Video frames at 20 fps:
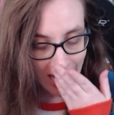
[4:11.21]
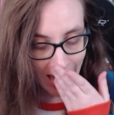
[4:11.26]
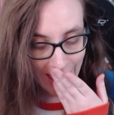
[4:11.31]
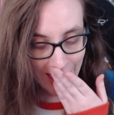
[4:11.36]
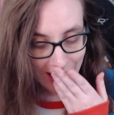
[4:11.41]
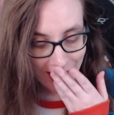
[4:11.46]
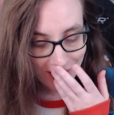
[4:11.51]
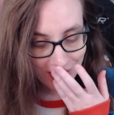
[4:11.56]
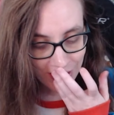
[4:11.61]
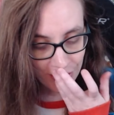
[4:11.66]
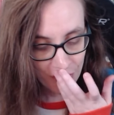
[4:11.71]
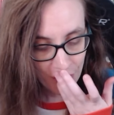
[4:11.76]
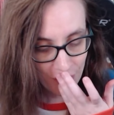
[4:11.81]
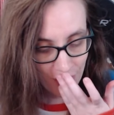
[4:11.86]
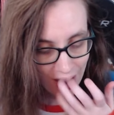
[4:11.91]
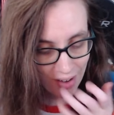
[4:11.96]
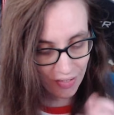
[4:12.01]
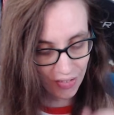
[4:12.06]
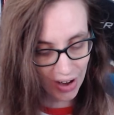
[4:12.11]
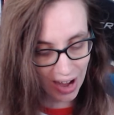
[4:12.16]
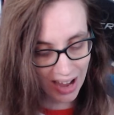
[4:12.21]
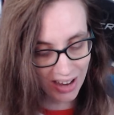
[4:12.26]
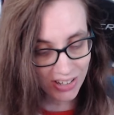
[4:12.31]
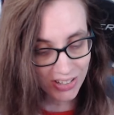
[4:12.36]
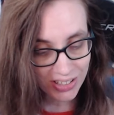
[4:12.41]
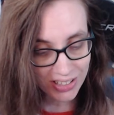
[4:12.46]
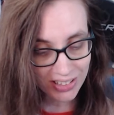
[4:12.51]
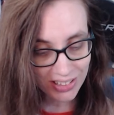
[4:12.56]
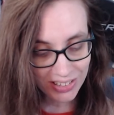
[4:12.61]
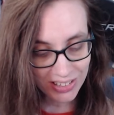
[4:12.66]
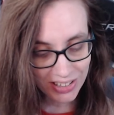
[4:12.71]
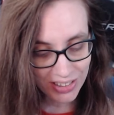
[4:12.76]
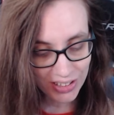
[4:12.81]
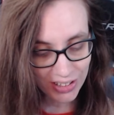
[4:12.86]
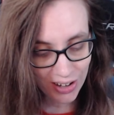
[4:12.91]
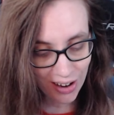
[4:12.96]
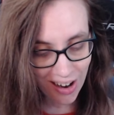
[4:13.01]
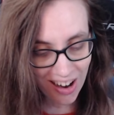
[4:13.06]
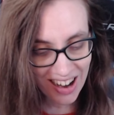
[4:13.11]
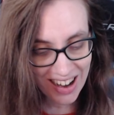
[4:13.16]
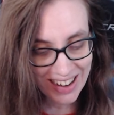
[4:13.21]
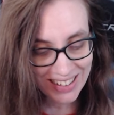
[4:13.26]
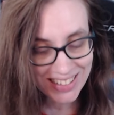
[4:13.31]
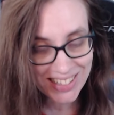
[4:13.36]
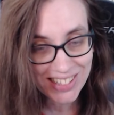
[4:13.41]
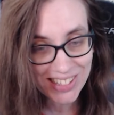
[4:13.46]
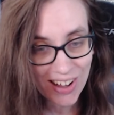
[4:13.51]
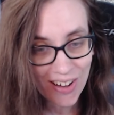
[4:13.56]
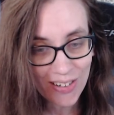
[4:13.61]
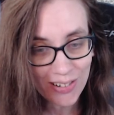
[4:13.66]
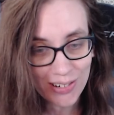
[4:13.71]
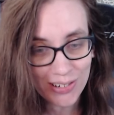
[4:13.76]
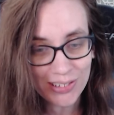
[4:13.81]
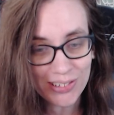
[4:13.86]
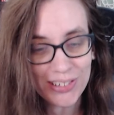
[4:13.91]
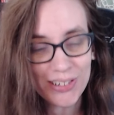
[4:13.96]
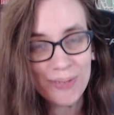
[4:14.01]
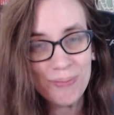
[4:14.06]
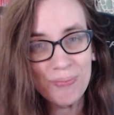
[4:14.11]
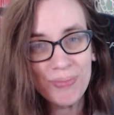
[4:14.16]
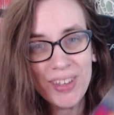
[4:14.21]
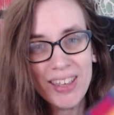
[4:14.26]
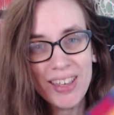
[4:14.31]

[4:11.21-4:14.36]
I don't know if I've ever actually looked at the card. It's so cool.